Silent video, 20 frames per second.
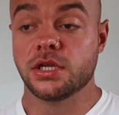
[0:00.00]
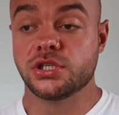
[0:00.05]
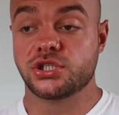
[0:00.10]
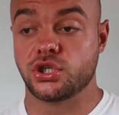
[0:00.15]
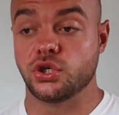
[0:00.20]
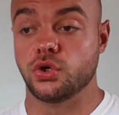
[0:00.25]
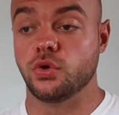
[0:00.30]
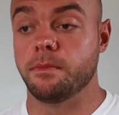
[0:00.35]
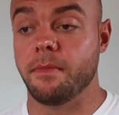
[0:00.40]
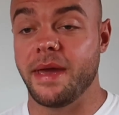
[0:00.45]

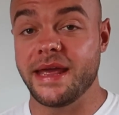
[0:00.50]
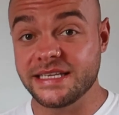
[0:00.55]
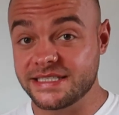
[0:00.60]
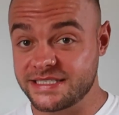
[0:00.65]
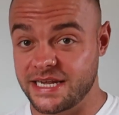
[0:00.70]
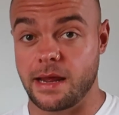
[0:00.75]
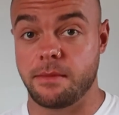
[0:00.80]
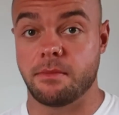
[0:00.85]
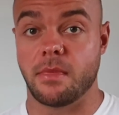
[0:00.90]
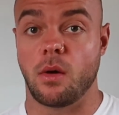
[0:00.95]
to
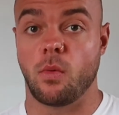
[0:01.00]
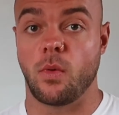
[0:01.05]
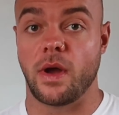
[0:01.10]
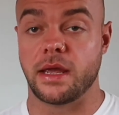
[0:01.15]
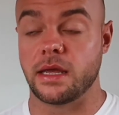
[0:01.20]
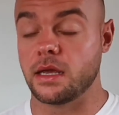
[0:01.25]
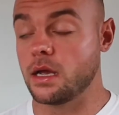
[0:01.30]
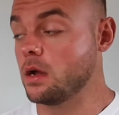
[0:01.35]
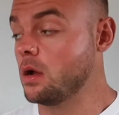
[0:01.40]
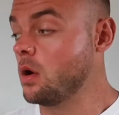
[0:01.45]
maintain my
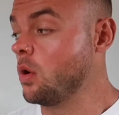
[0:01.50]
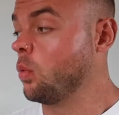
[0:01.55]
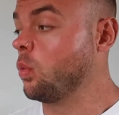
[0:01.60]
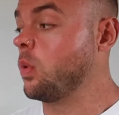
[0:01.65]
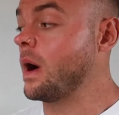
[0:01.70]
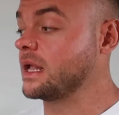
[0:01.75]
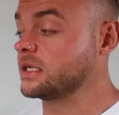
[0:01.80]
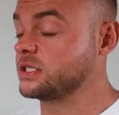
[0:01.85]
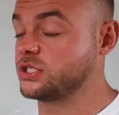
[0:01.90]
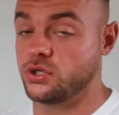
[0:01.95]
weight
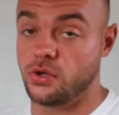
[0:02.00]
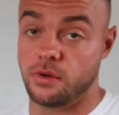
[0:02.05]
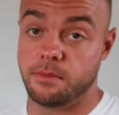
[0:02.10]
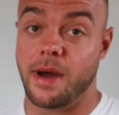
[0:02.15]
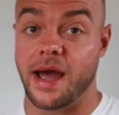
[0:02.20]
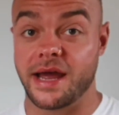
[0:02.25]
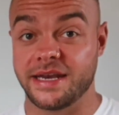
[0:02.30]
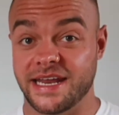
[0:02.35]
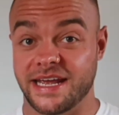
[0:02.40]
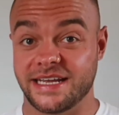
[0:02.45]
while doing
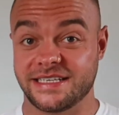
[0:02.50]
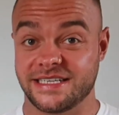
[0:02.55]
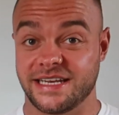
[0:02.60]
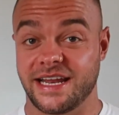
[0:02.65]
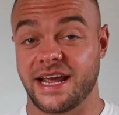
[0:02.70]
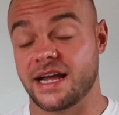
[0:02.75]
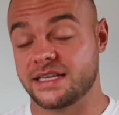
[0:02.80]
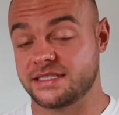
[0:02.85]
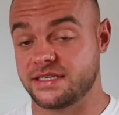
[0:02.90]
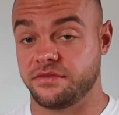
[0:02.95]
my
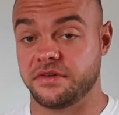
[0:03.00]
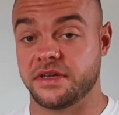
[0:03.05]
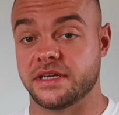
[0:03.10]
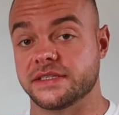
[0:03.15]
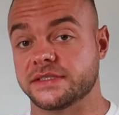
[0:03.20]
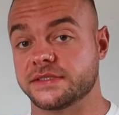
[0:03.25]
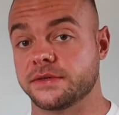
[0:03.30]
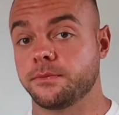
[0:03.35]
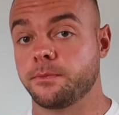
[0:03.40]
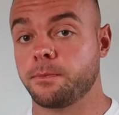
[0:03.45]
day-to-day
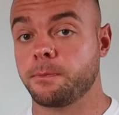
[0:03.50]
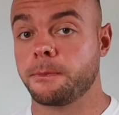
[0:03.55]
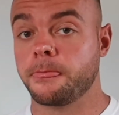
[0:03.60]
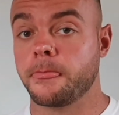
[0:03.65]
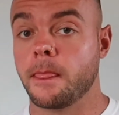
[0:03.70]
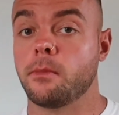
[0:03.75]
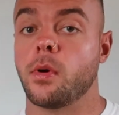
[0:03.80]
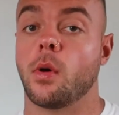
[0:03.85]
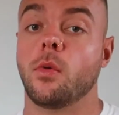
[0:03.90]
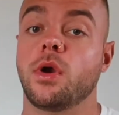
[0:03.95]
activities.
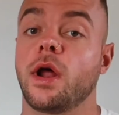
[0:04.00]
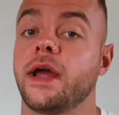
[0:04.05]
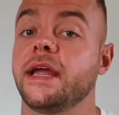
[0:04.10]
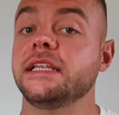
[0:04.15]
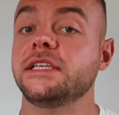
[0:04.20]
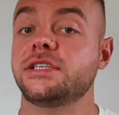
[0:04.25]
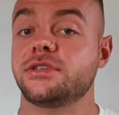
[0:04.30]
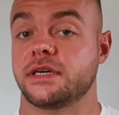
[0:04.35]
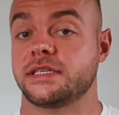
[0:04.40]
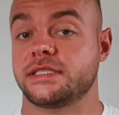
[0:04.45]
But we're not
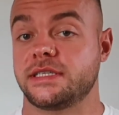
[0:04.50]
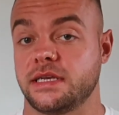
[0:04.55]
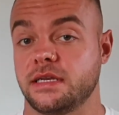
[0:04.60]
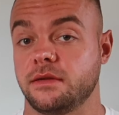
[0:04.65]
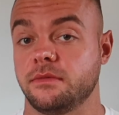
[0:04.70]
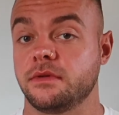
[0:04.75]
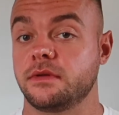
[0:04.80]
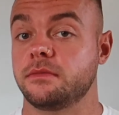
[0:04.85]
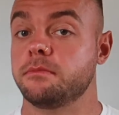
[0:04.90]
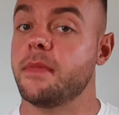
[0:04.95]
interested
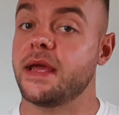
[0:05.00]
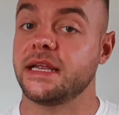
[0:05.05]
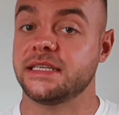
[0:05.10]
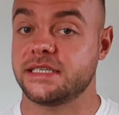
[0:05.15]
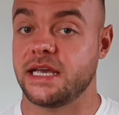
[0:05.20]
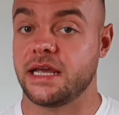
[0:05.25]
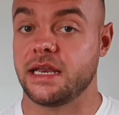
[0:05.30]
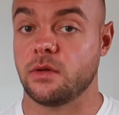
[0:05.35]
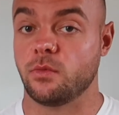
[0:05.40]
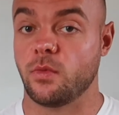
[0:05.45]
in
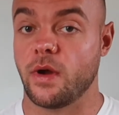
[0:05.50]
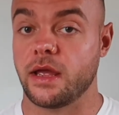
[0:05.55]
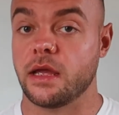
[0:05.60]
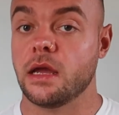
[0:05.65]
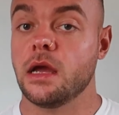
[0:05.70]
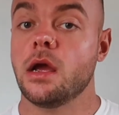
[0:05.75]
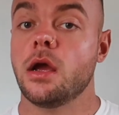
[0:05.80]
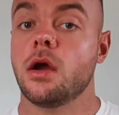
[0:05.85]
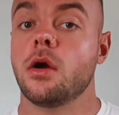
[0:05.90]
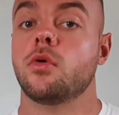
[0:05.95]
maintaining weight,
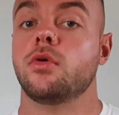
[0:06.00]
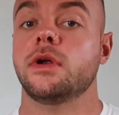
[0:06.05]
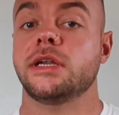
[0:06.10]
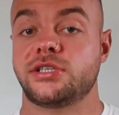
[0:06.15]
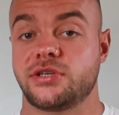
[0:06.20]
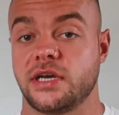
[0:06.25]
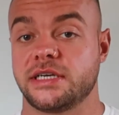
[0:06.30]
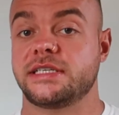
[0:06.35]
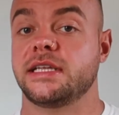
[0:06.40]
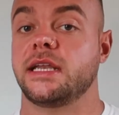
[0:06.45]
we're
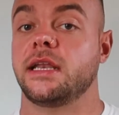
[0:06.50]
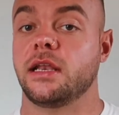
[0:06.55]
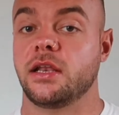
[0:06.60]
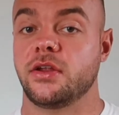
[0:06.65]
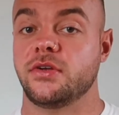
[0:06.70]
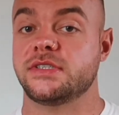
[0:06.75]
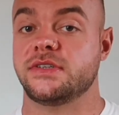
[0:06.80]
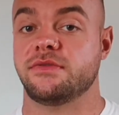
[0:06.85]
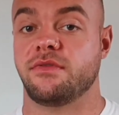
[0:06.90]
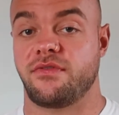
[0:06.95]
interested in
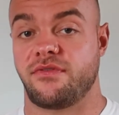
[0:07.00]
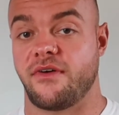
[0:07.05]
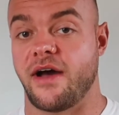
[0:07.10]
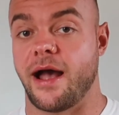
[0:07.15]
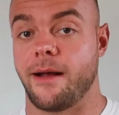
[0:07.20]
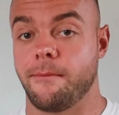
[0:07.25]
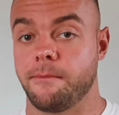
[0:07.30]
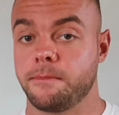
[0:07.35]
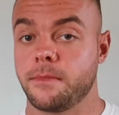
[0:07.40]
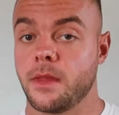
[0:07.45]
losing
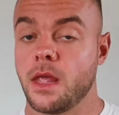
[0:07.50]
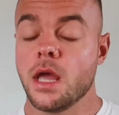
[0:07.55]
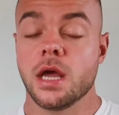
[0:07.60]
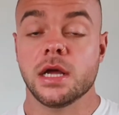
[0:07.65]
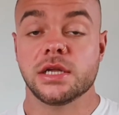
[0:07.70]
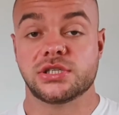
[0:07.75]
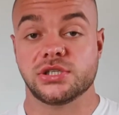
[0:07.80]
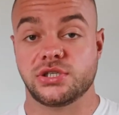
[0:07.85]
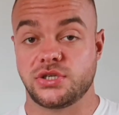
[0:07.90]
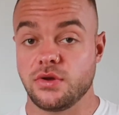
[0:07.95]
fat.
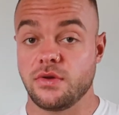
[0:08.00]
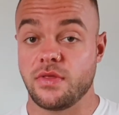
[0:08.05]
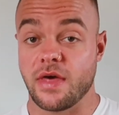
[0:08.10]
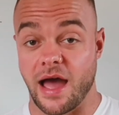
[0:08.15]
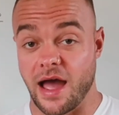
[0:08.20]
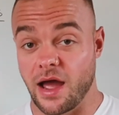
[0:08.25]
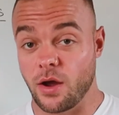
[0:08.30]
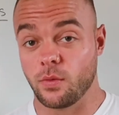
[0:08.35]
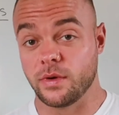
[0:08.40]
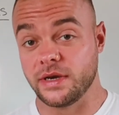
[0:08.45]
To do
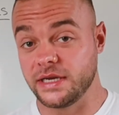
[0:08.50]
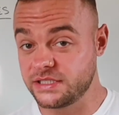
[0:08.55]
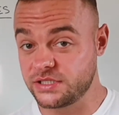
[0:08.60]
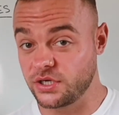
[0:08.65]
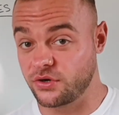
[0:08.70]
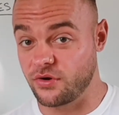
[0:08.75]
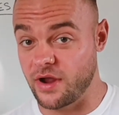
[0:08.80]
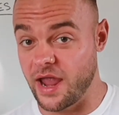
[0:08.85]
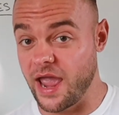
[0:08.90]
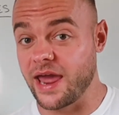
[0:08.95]
that, we need to
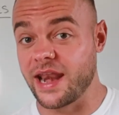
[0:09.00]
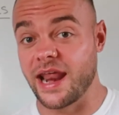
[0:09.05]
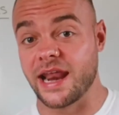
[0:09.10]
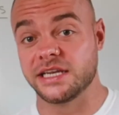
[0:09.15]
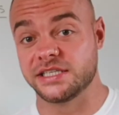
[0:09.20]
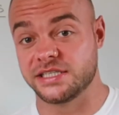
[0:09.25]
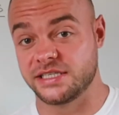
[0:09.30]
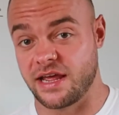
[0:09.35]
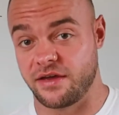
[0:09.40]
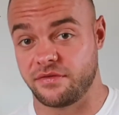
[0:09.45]
create an
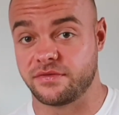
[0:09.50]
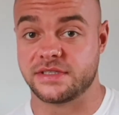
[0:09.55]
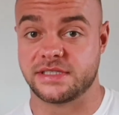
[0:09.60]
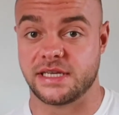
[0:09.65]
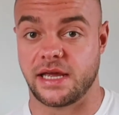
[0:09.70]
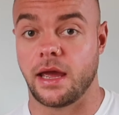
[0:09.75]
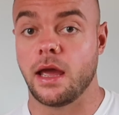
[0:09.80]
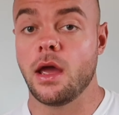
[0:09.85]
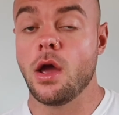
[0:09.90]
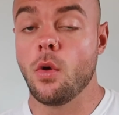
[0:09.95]
energy
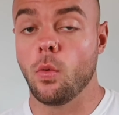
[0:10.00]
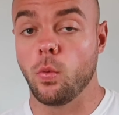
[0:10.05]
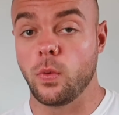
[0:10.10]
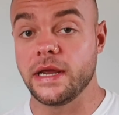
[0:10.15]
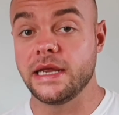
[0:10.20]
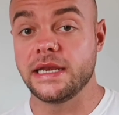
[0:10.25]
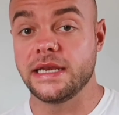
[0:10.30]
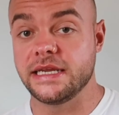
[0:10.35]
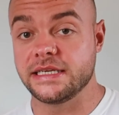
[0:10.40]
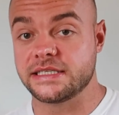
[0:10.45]
deficit.
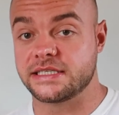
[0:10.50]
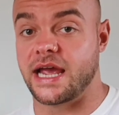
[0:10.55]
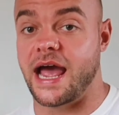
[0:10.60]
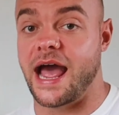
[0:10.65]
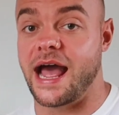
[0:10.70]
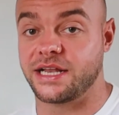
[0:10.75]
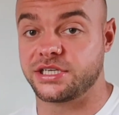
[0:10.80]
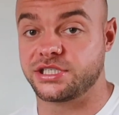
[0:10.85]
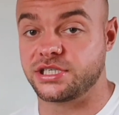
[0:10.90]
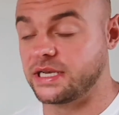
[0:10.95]
We need to
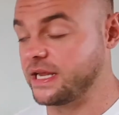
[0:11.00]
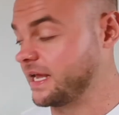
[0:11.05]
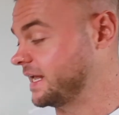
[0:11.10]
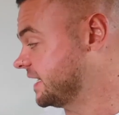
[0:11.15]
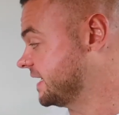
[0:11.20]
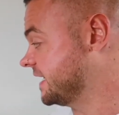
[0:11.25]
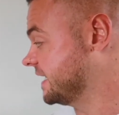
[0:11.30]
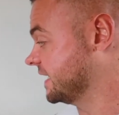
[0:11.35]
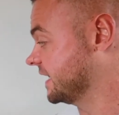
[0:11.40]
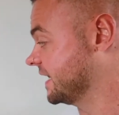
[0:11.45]
actually
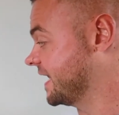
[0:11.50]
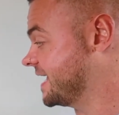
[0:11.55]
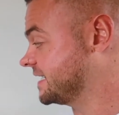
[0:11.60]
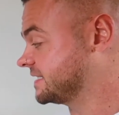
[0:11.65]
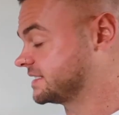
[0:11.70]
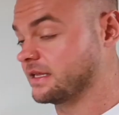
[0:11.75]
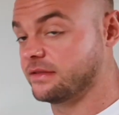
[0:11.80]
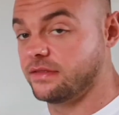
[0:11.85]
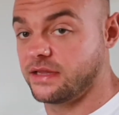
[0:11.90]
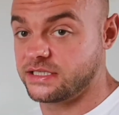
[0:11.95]
eat
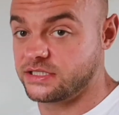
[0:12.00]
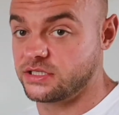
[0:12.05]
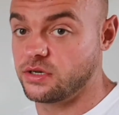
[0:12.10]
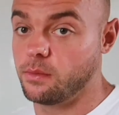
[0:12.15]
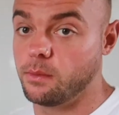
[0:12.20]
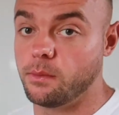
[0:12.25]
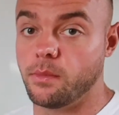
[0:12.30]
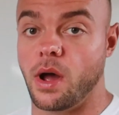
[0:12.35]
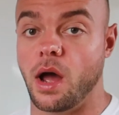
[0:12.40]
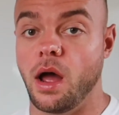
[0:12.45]
less than this
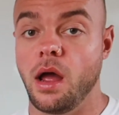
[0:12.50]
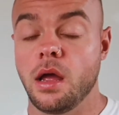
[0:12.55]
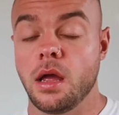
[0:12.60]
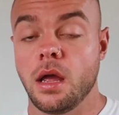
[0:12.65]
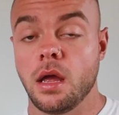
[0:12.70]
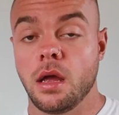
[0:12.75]
number